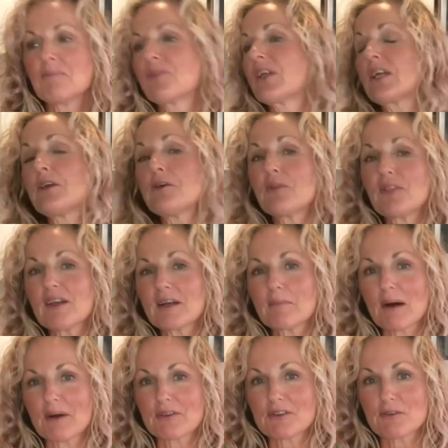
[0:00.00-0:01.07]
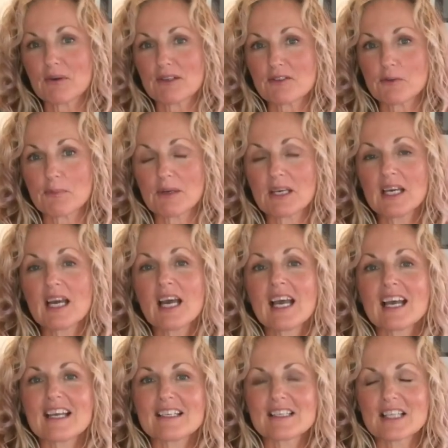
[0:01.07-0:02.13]
The cute thing about this recipe
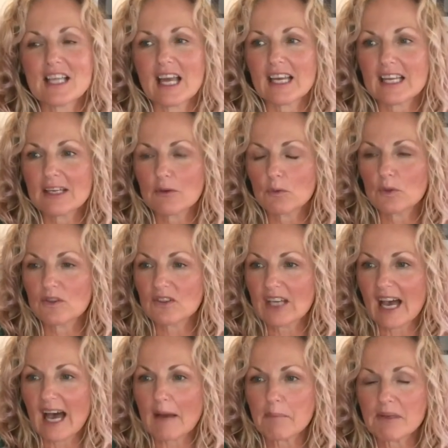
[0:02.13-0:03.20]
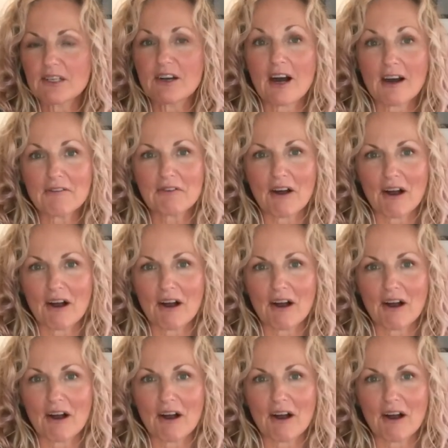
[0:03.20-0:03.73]
is that it was copied off